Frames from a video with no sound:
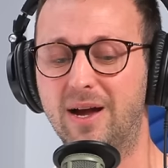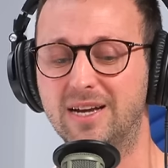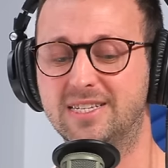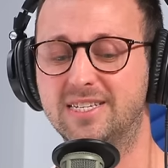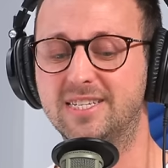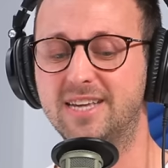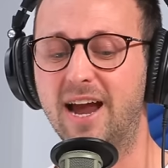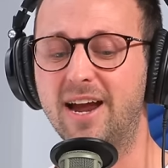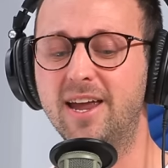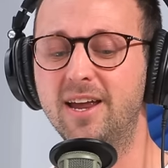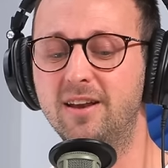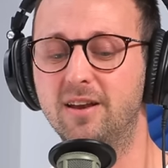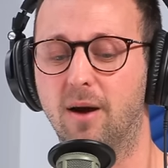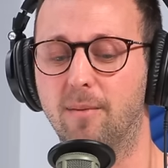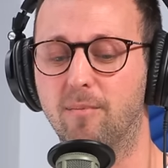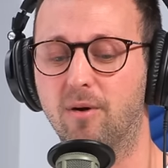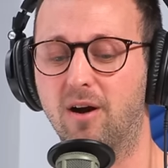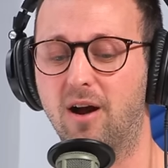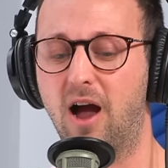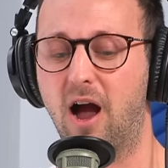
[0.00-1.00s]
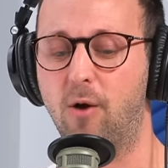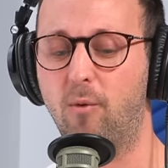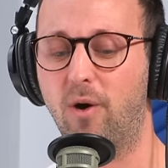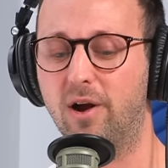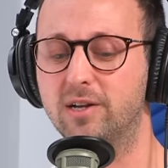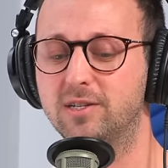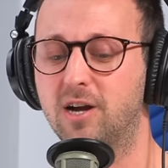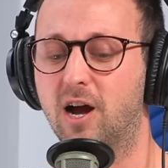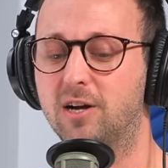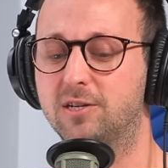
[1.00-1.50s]
my second number, I
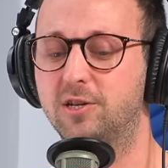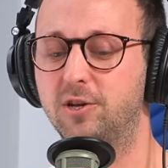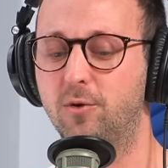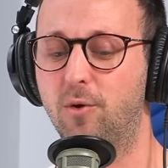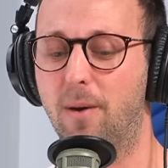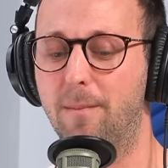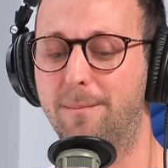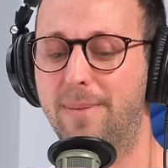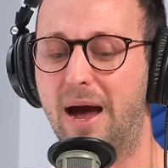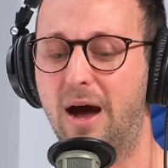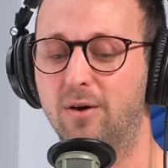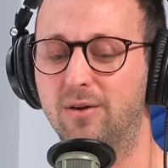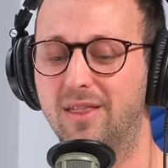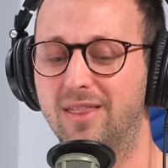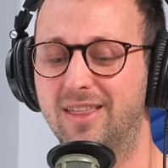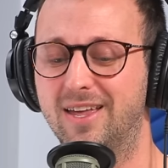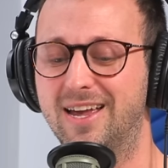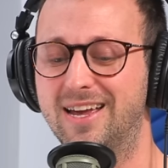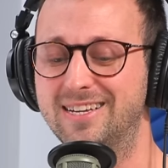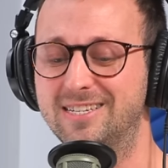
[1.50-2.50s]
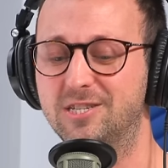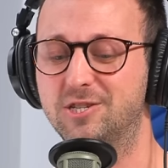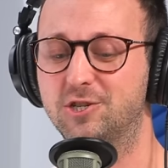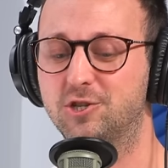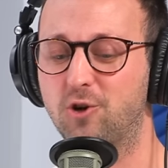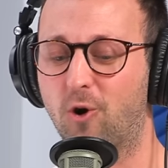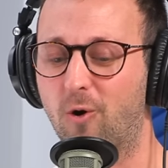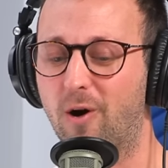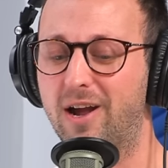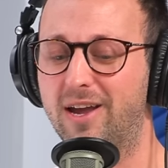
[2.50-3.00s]
want to talk to you about the
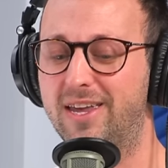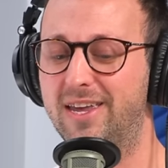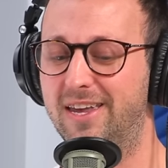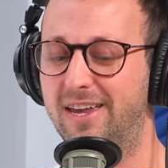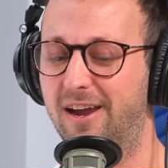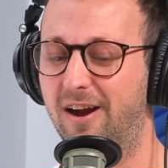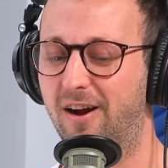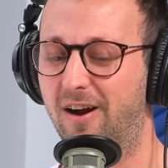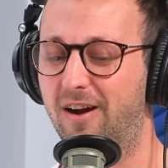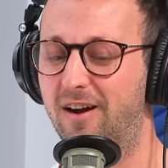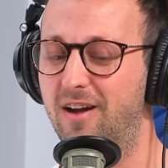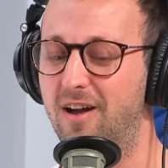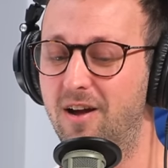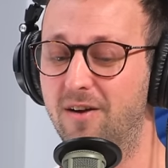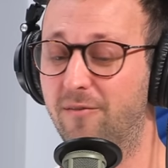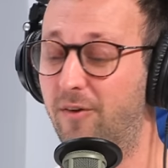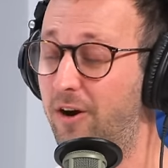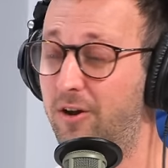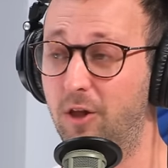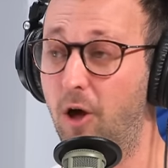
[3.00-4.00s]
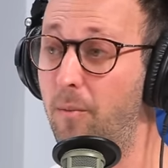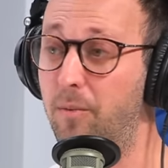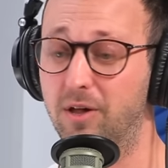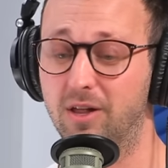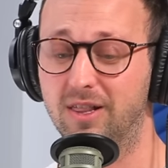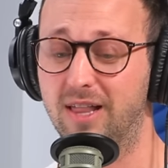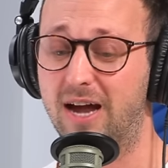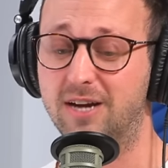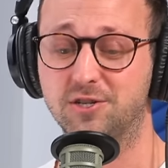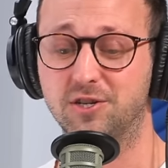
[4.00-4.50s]
historic year for global
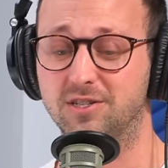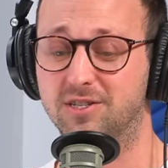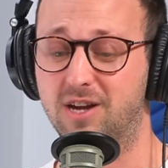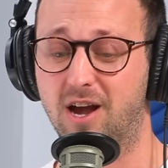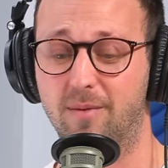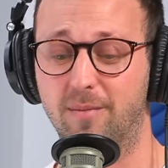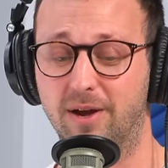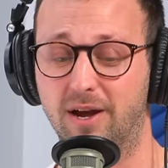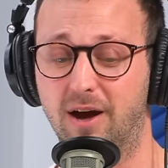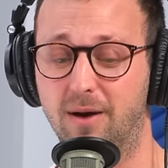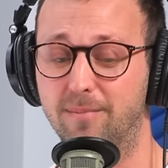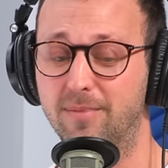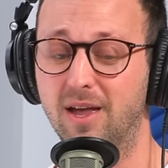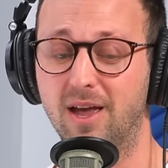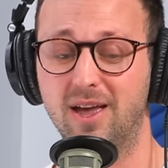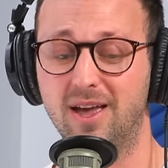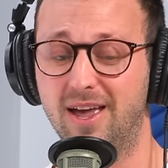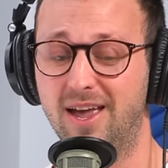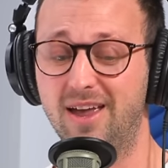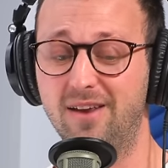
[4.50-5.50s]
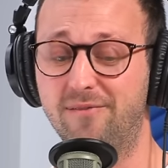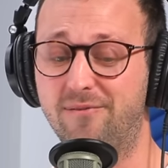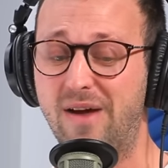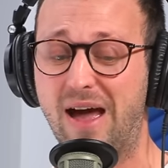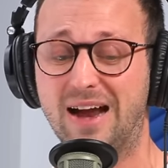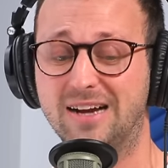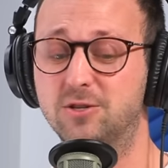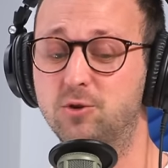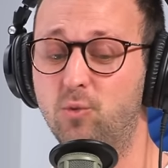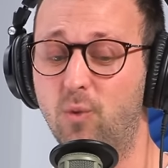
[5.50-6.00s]
elections coming up. In
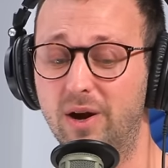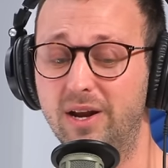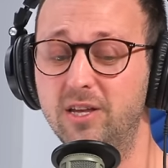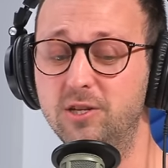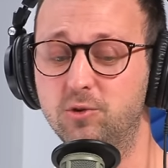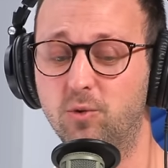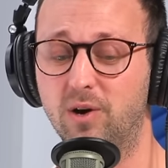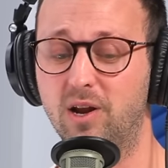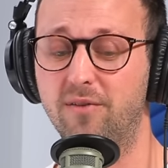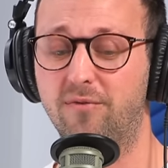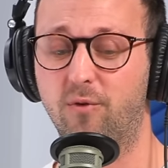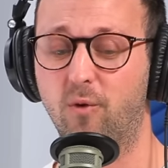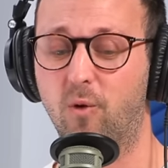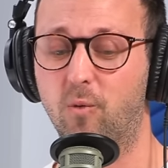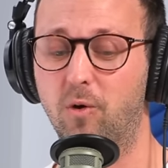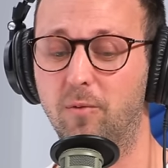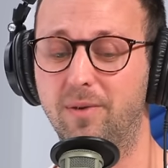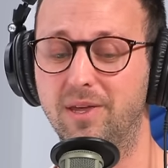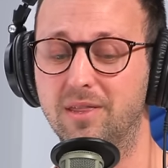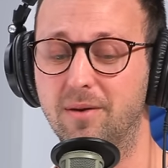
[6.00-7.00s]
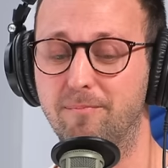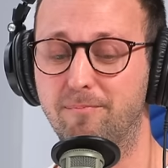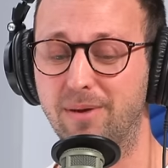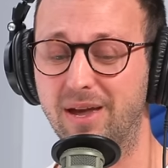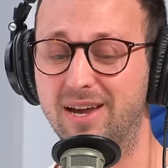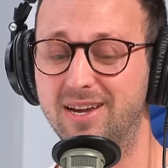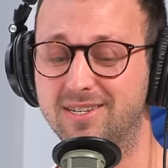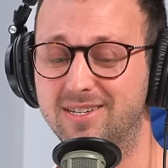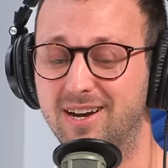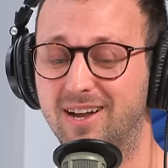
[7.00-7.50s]
fact, 2024 will be the
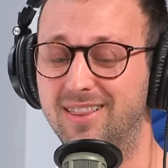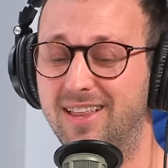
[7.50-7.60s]
biggest